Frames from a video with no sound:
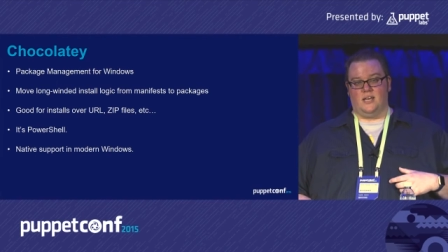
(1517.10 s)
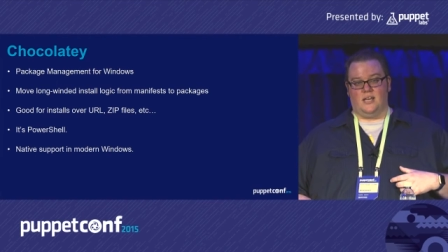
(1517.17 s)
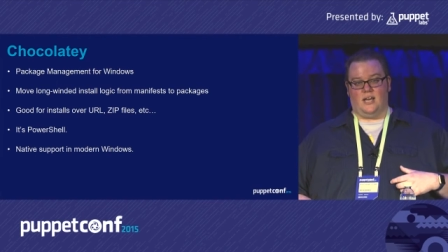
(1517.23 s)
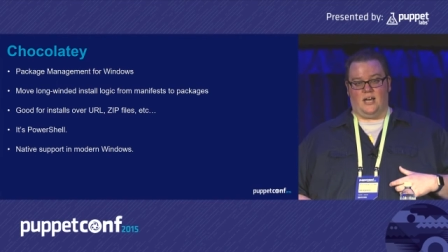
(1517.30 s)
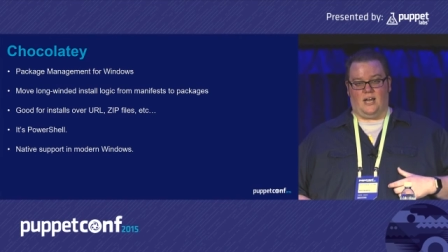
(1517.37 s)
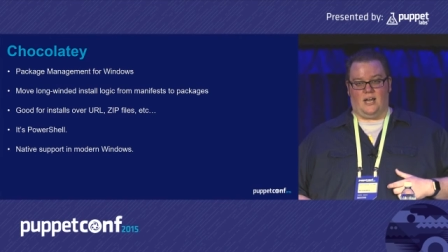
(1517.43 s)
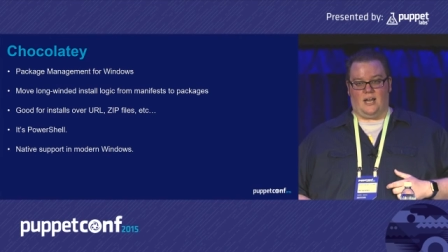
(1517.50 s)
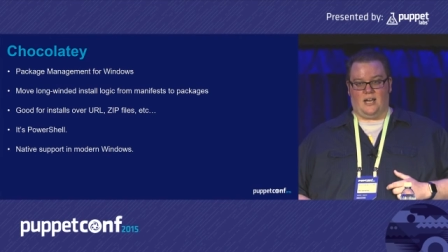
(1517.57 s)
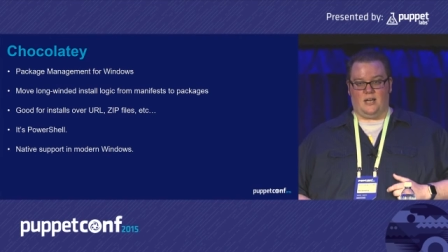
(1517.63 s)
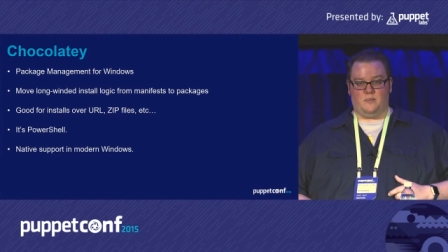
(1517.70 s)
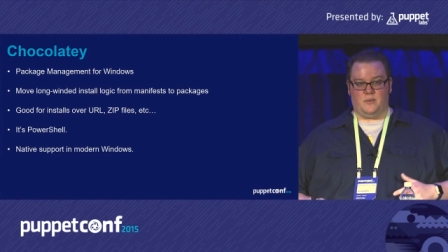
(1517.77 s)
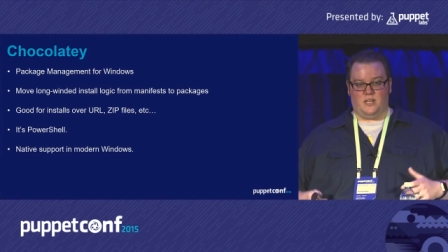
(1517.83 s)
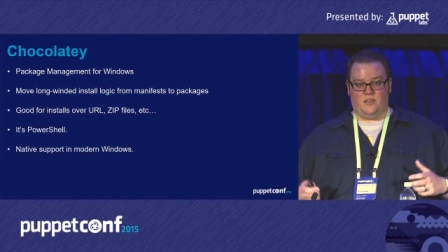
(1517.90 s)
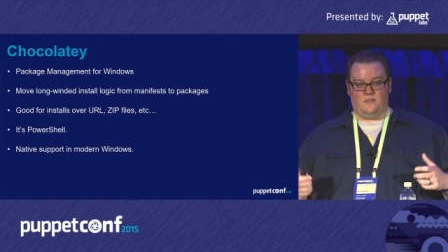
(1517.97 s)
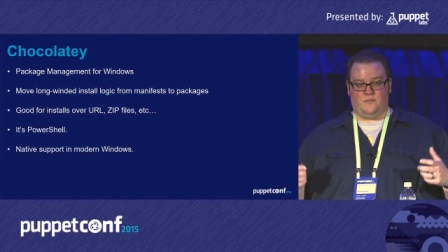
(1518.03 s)
Uh, how
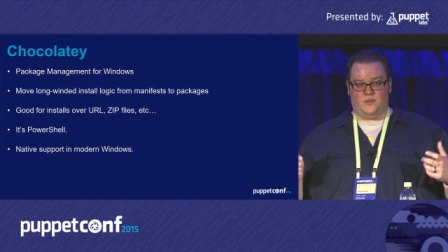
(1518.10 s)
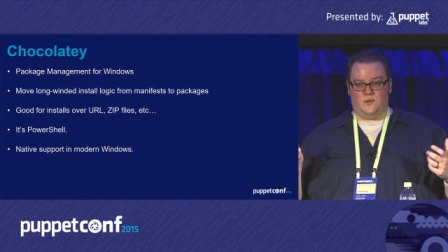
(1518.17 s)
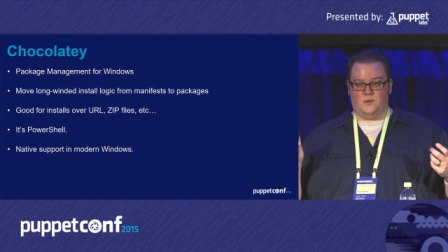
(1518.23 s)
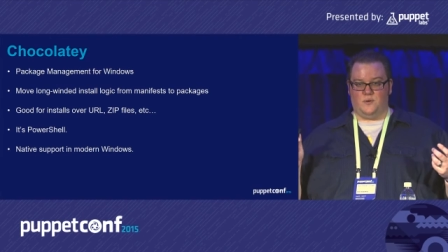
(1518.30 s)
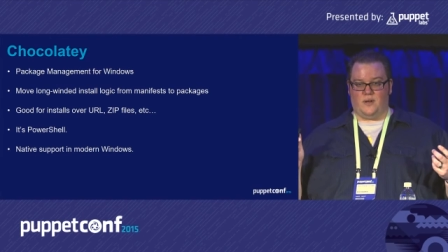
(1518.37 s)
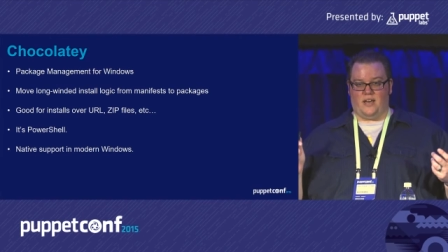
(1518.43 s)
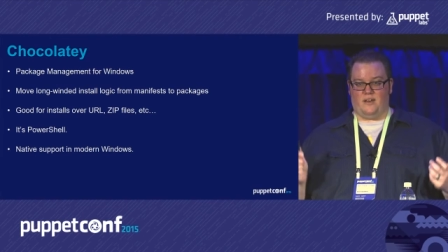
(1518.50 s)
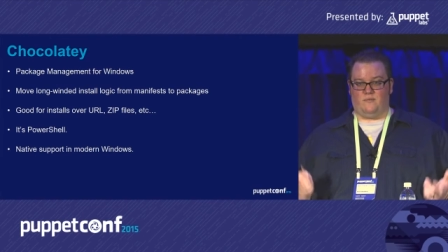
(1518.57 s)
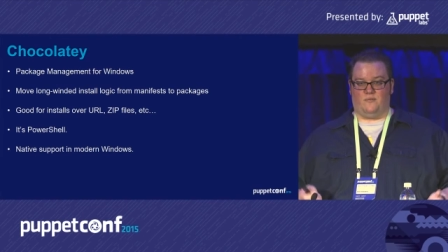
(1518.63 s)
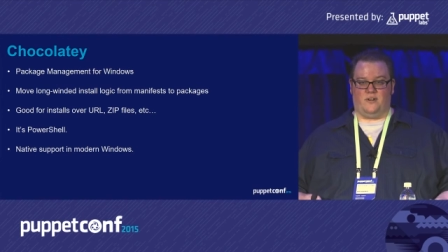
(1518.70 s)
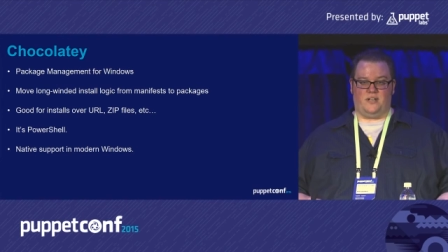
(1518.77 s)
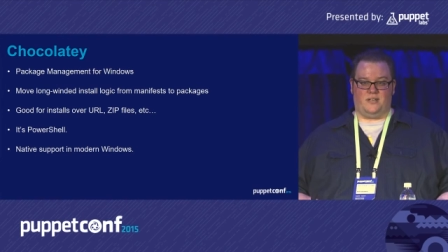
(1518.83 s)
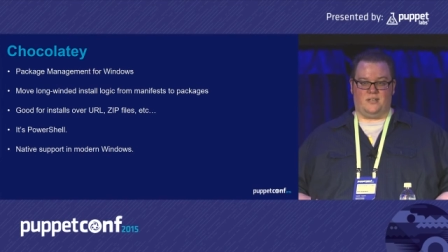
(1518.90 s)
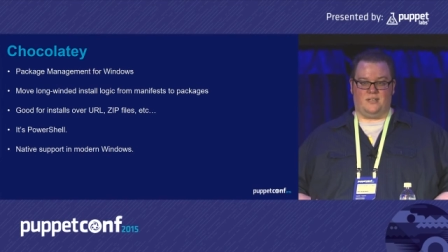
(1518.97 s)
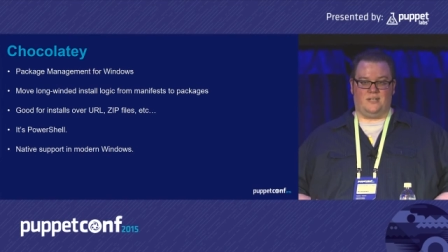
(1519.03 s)
many of you have
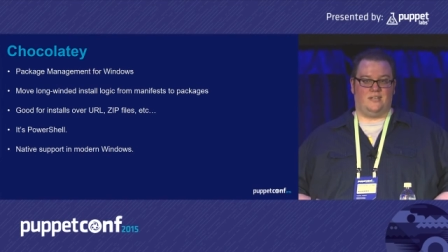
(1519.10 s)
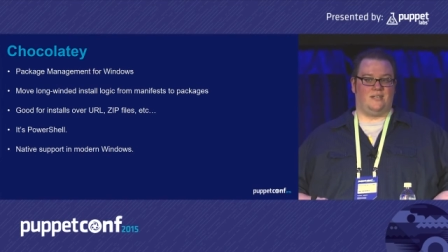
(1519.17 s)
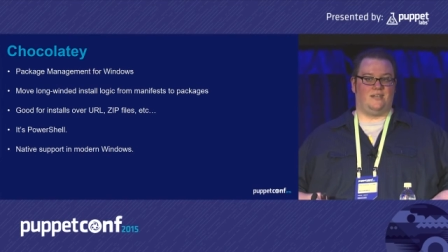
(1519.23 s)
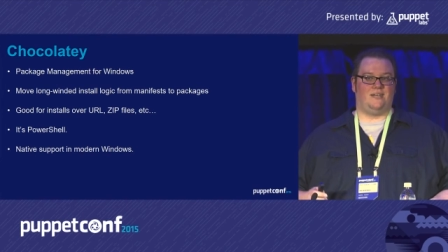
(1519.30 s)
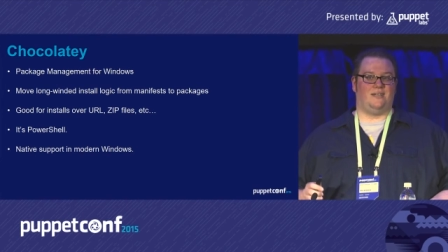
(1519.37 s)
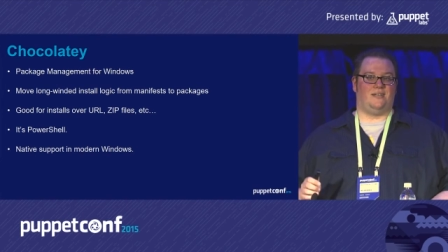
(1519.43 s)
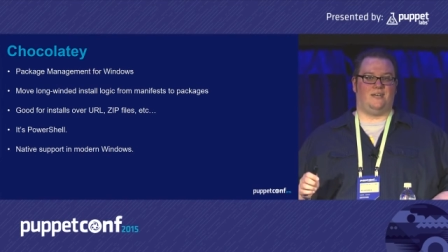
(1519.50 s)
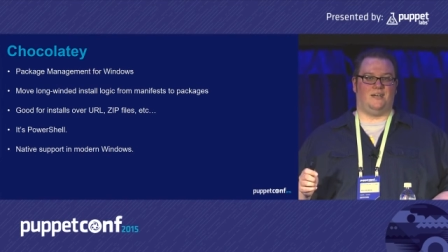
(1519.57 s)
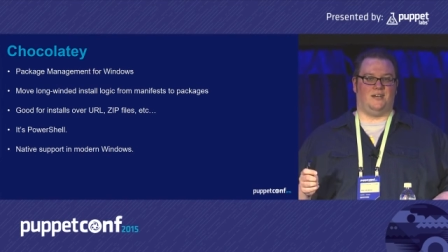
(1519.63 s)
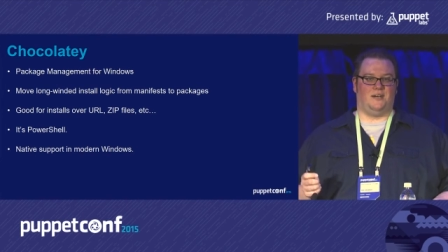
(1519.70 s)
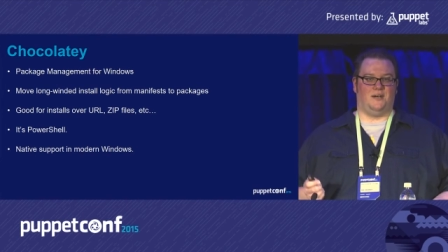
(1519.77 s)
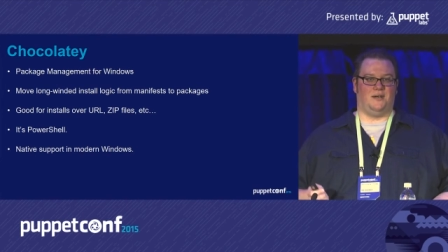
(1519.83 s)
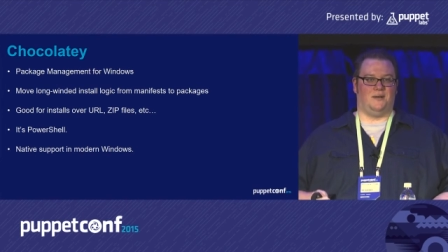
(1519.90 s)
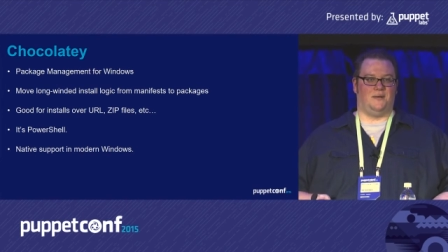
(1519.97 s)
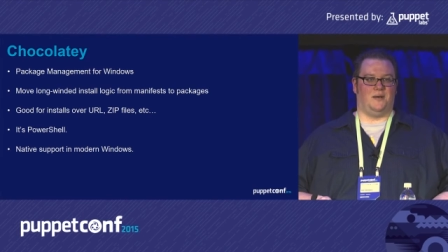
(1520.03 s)
written
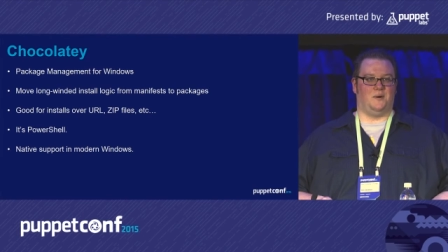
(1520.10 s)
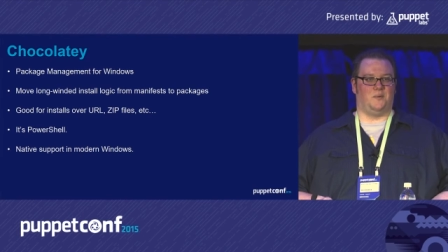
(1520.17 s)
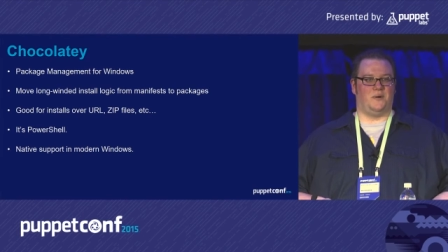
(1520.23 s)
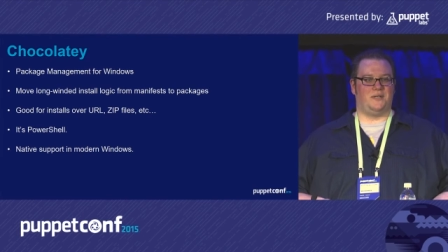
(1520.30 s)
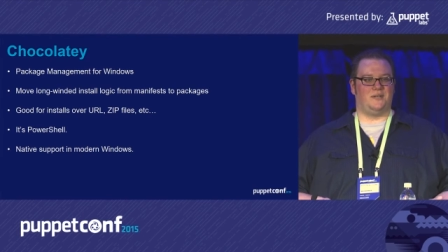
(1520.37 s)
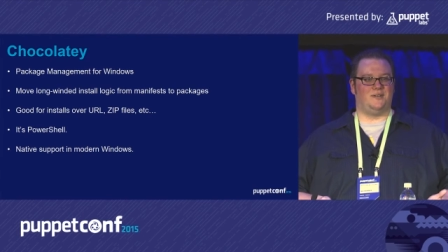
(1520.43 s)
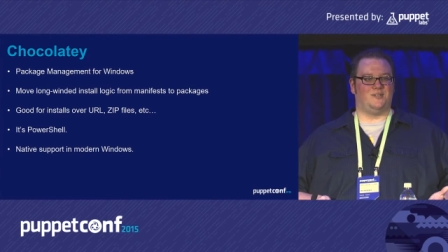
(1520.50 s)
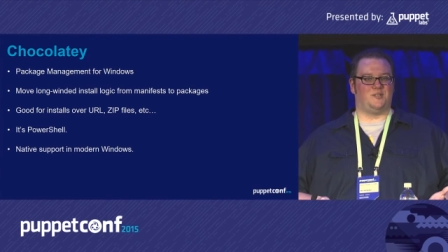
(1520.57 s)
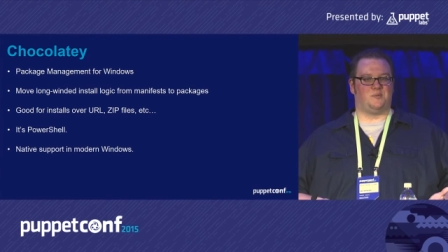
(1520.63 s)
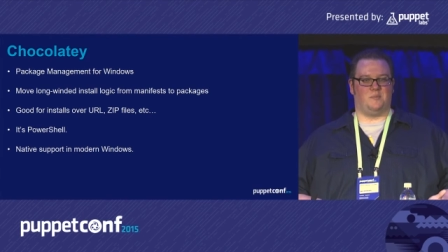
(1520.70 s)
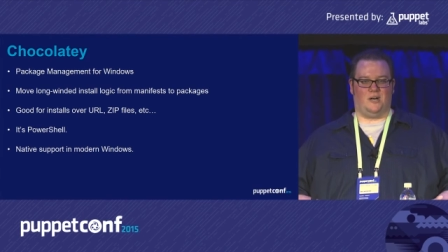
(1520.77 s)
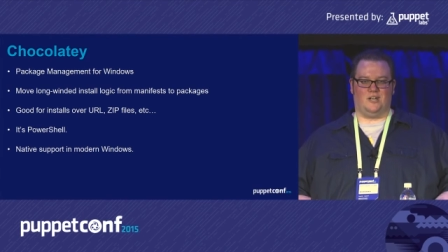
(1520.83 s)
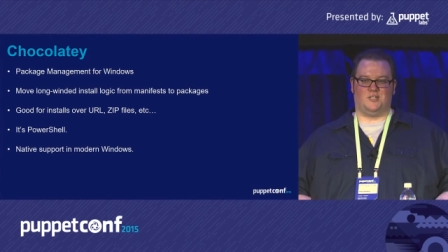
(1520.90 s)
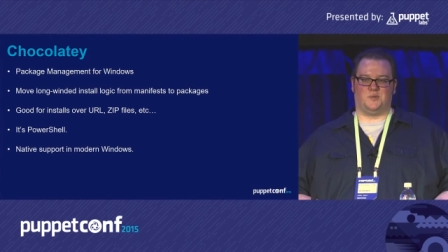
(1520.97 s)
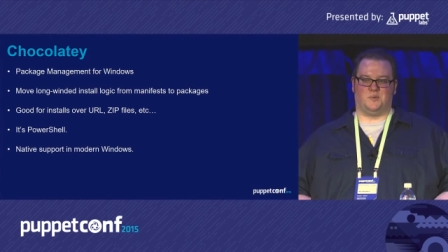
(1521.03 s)
uh, a Windows
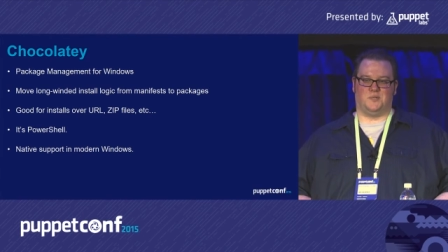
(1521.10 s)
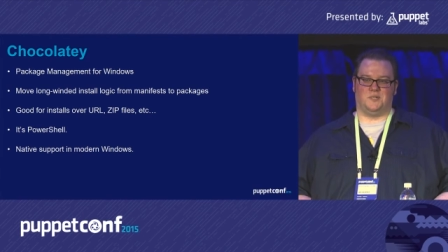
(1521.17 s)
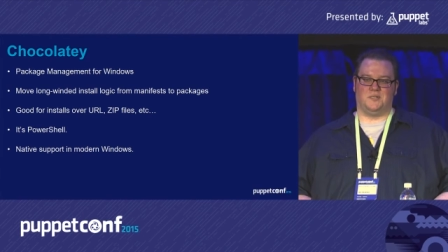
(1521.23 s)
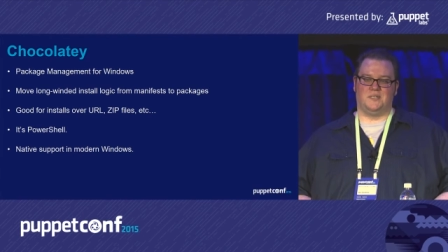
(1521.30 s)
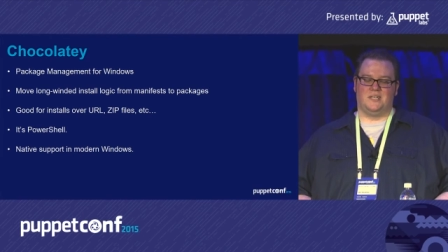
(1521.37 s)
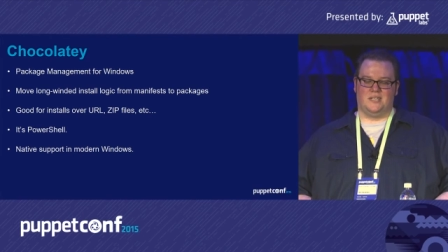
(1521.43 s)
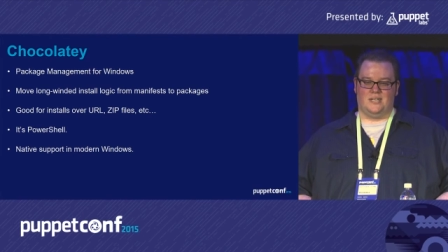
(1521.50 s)
module